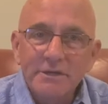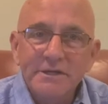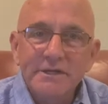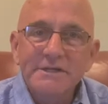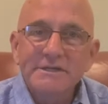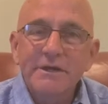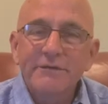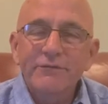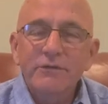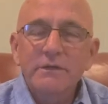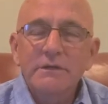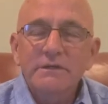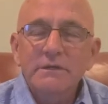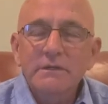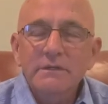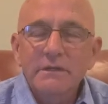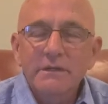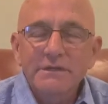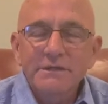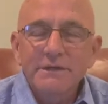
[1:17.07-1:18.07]
the
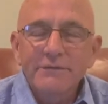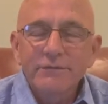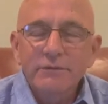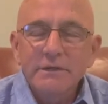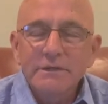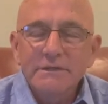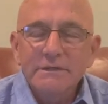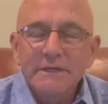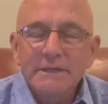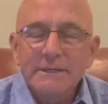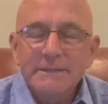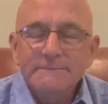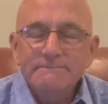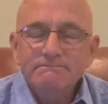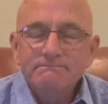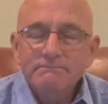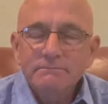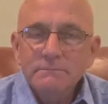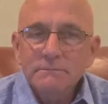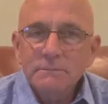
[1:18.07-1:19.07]

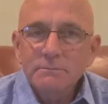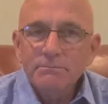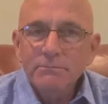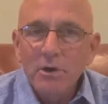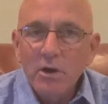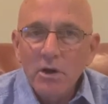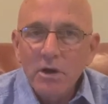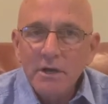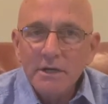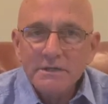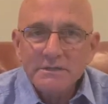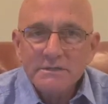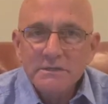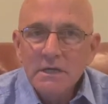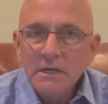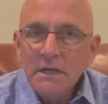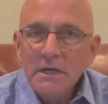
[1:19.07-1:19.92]
different parks?